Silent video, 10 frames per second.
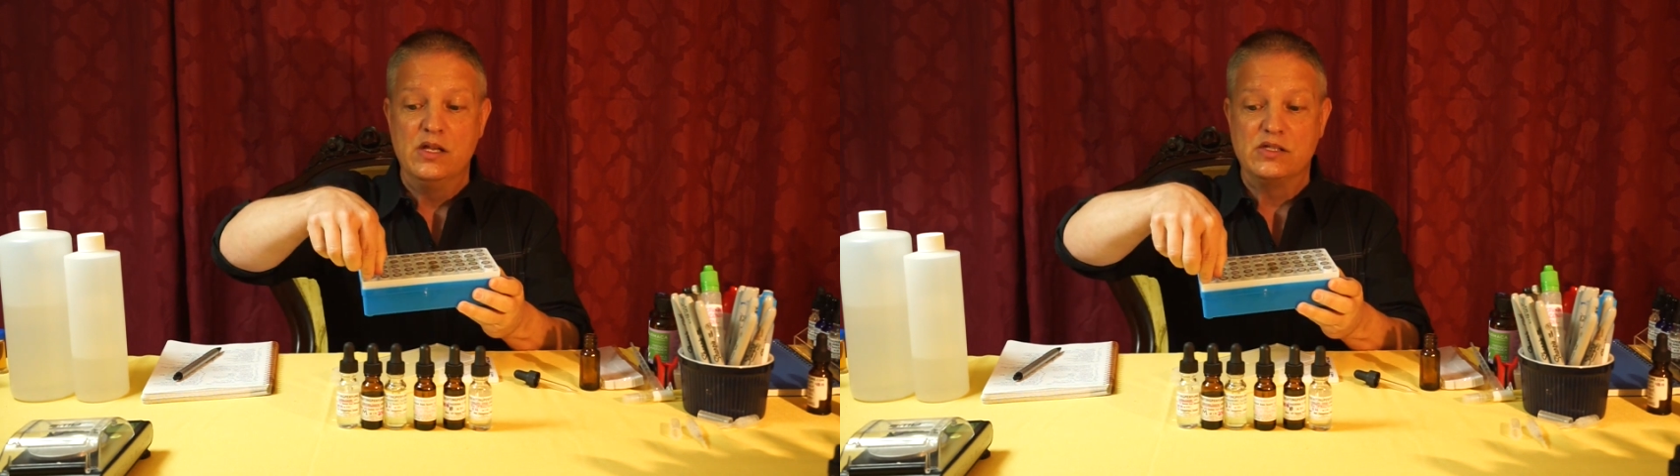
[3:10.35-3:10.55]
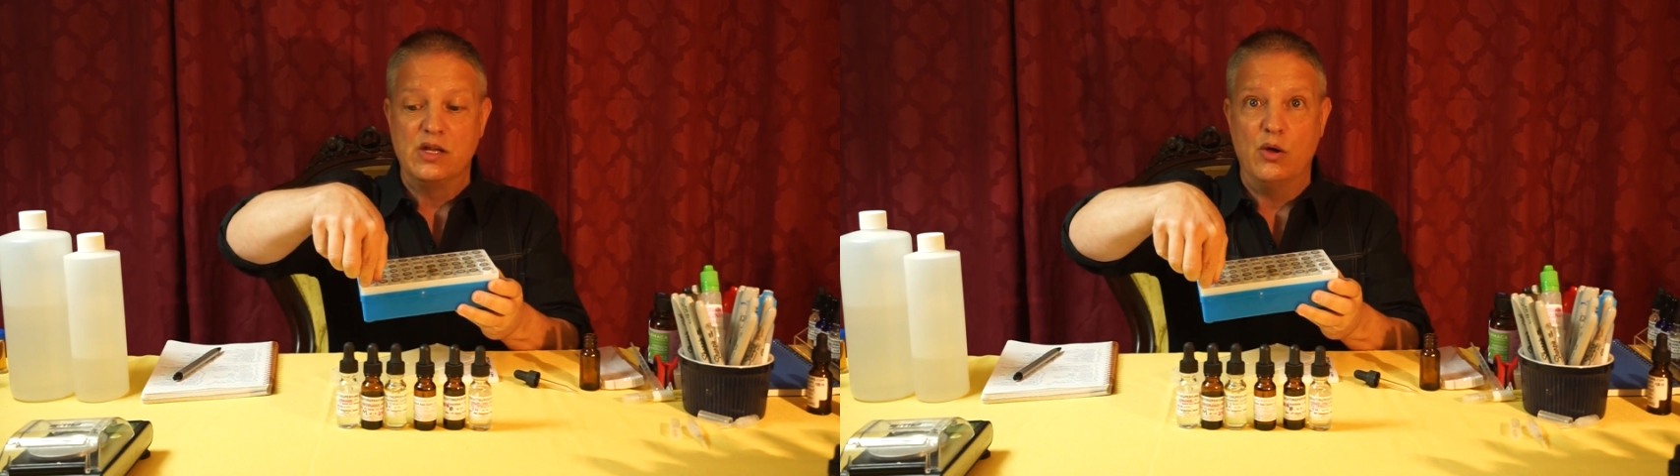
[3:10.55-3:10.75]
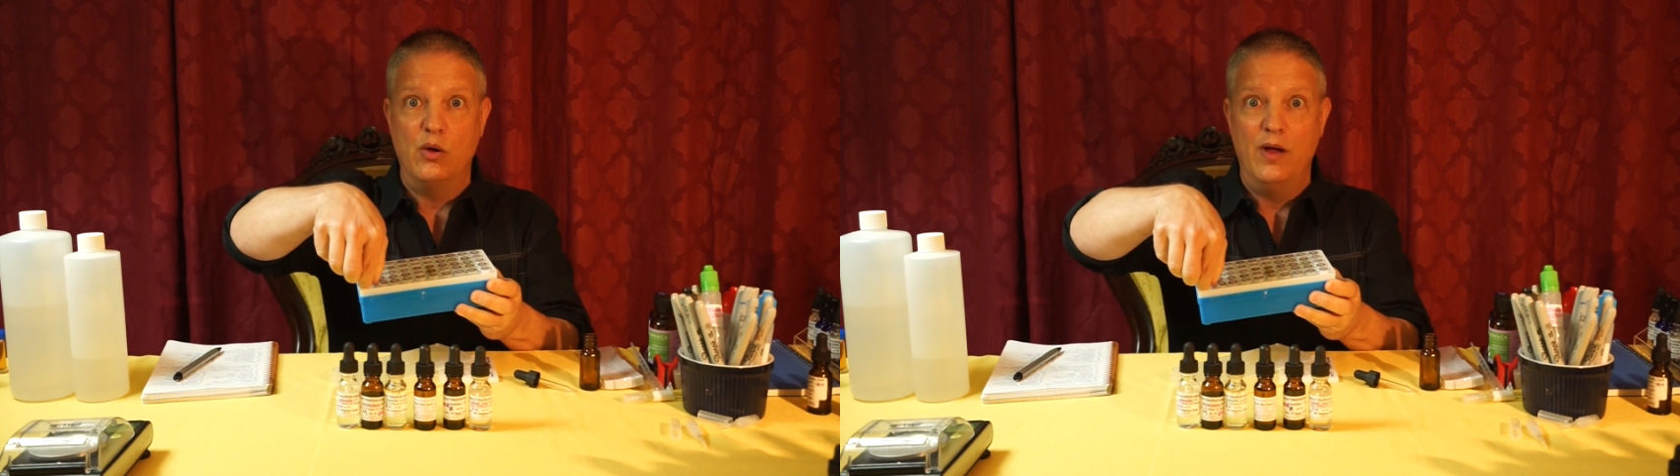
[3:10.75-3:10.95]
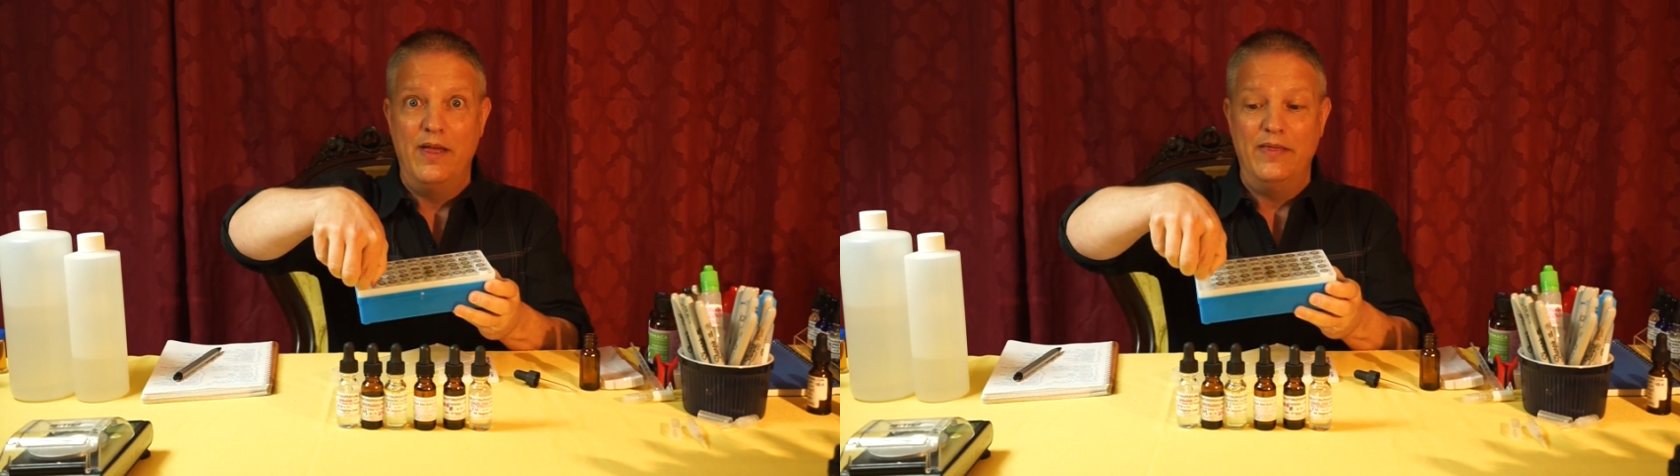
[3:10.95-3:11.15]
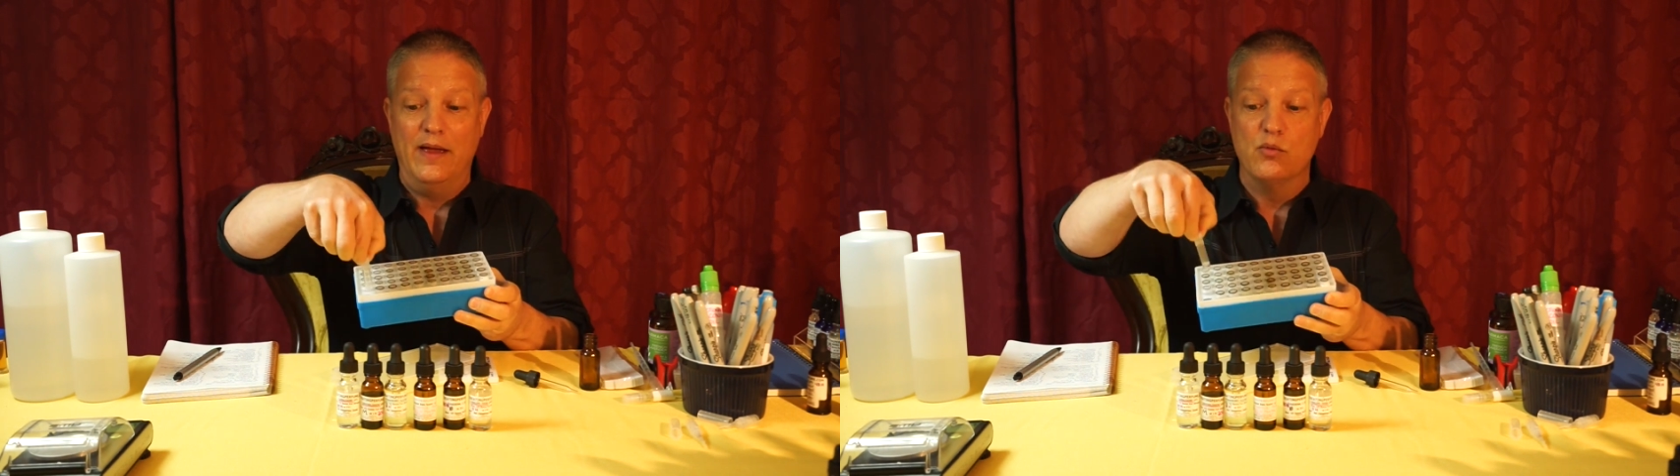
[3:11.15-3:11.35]
So
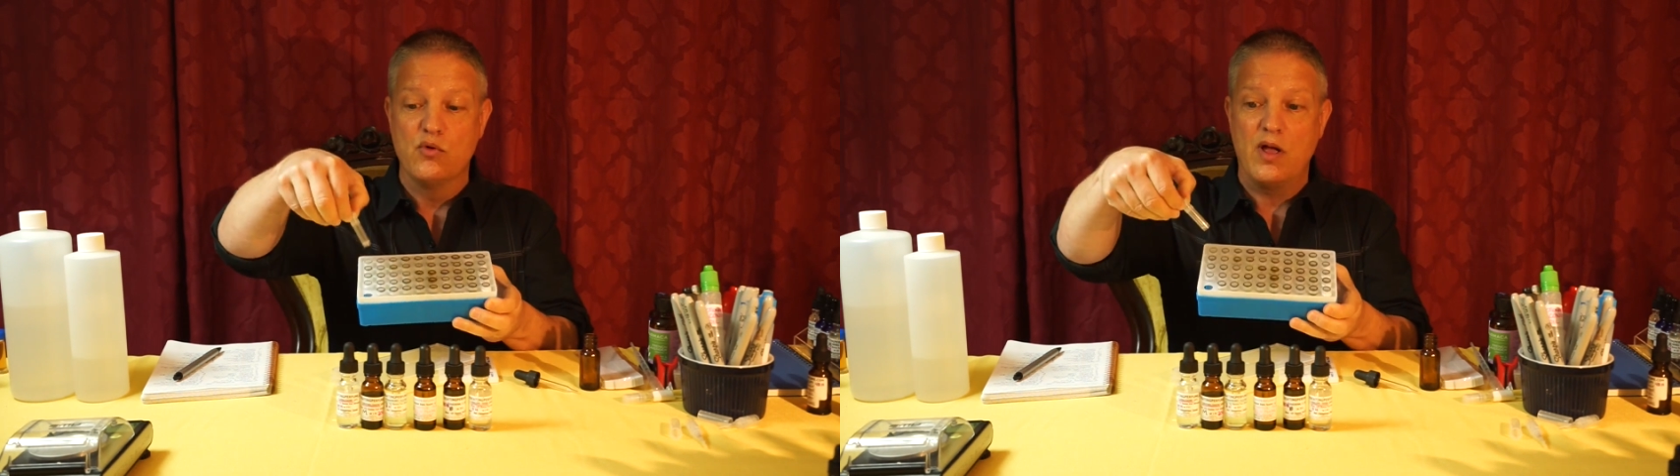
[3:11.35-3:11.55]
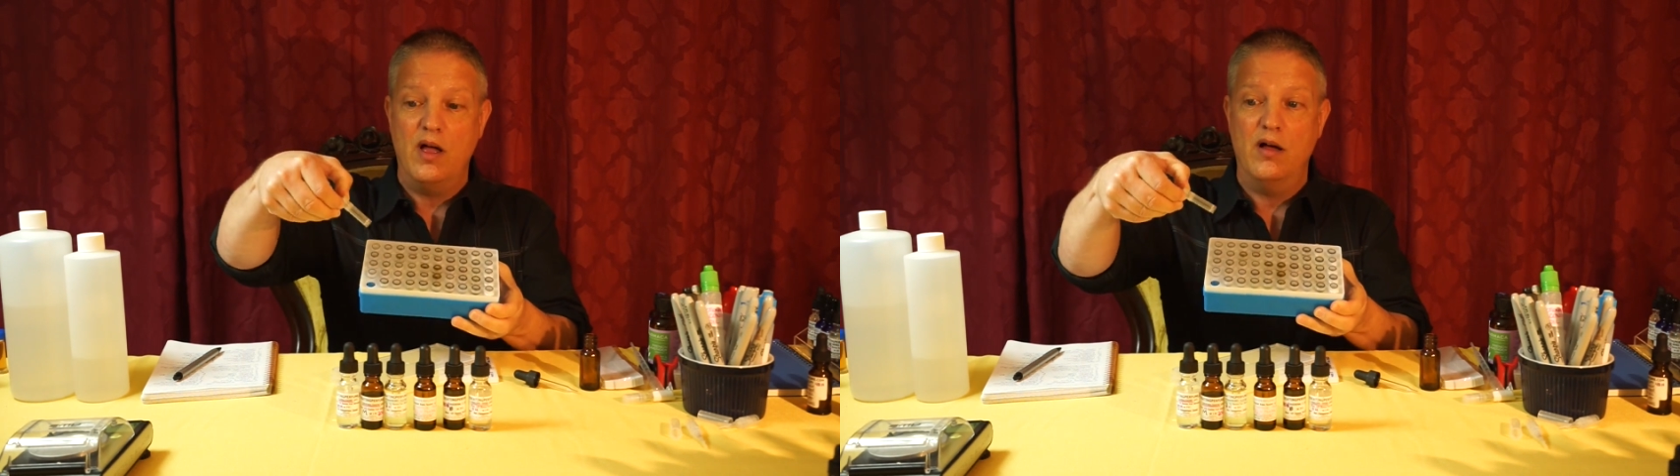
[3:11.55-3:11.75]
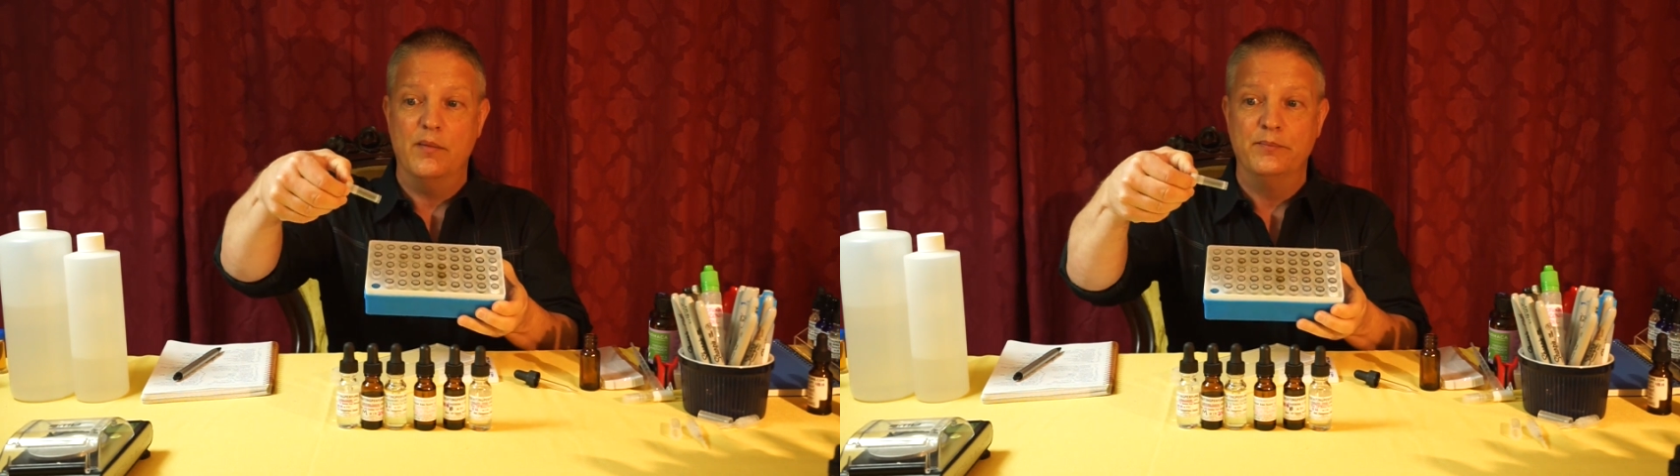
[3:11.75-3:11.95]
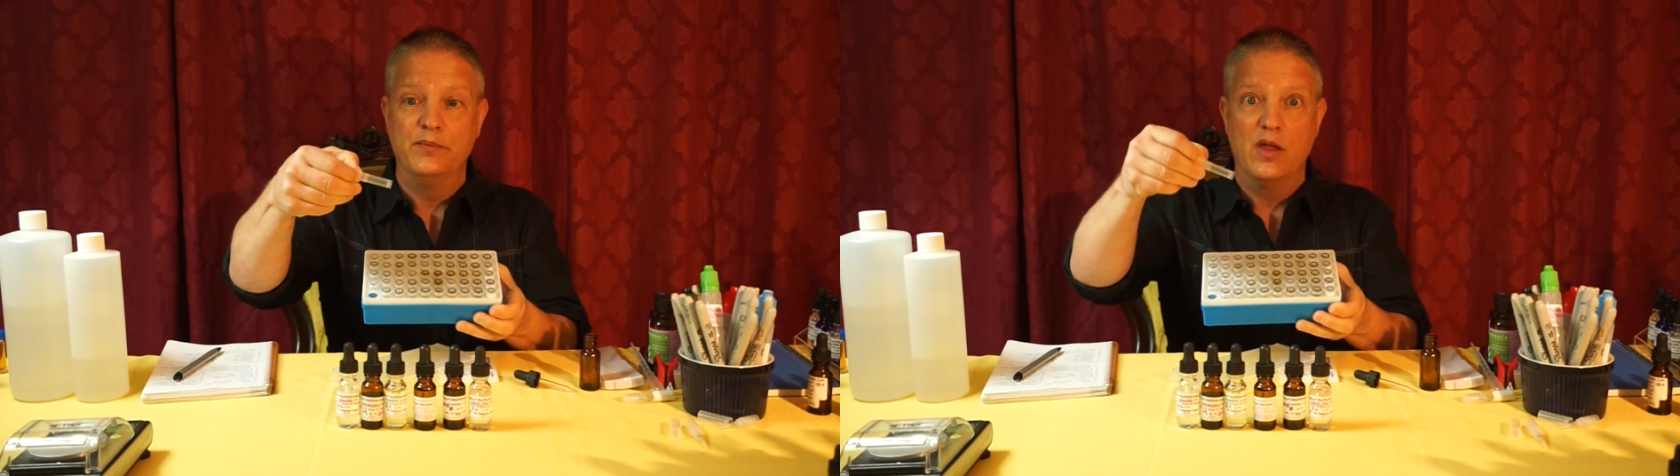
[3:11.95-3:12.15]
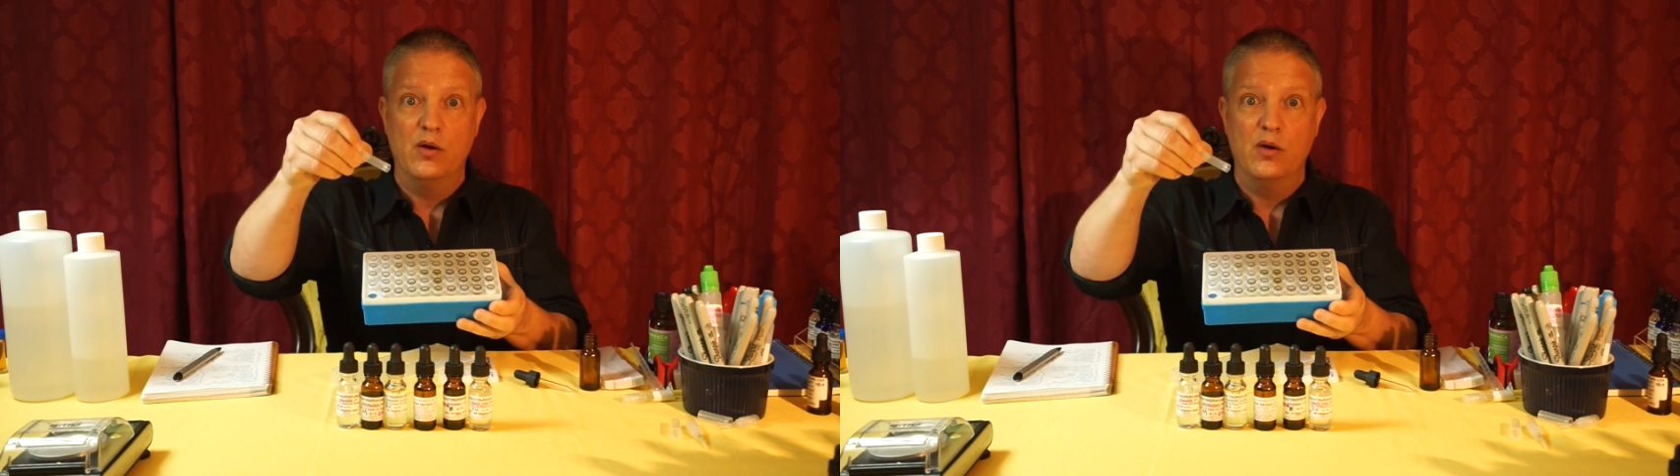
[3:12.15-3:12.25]
they will come